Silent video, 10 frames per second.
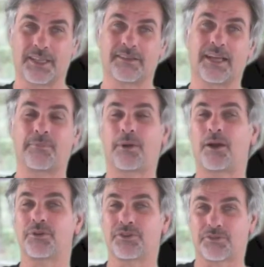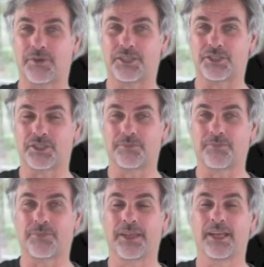is a power stretcher.
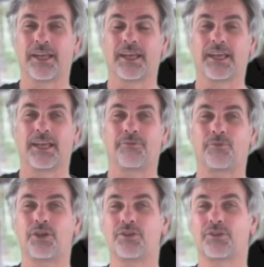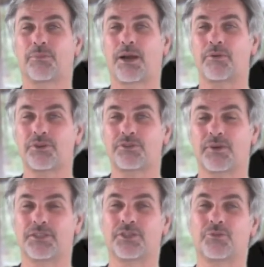If we use a power
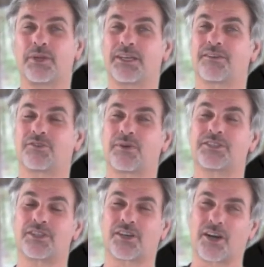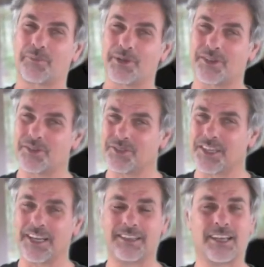stretcher, we can stretch the carpet so
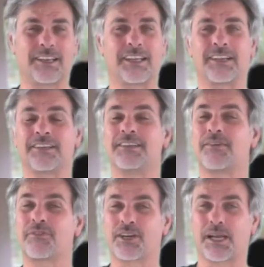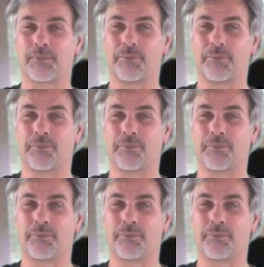tight that it'll never come